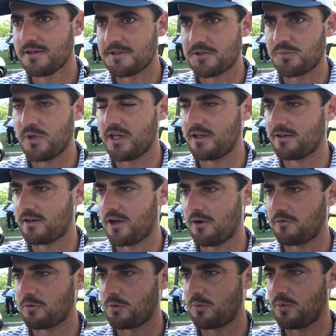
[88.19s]
just being in a
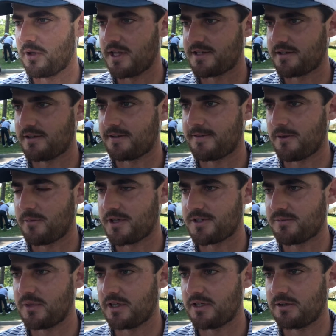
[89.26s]
comfortable place, I think that
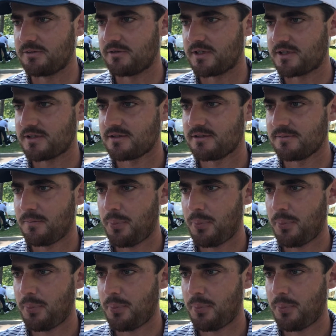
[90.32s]
makes a big difference.